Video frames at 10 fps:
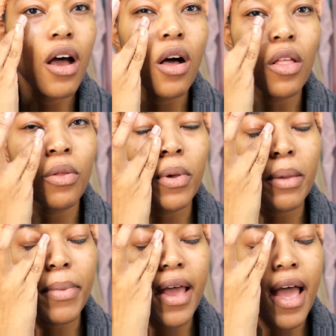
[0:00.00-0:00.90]
all the
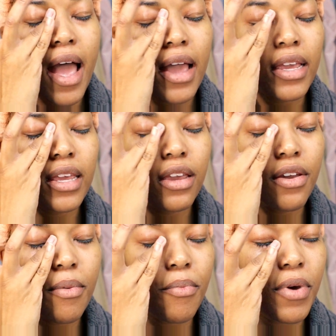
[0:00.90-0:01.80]
way back
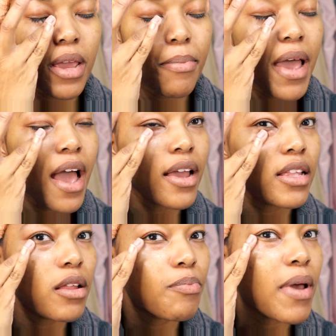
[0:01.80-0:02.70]
here, and bring it back,
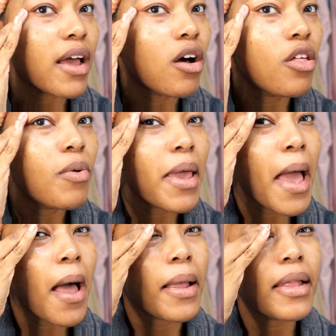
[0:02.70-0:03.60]
and then pat all the way
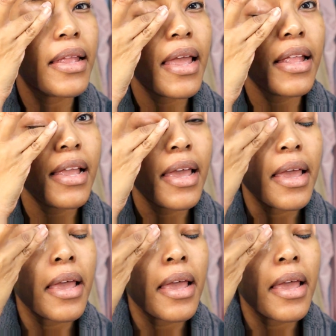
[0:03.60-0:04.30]
out, and then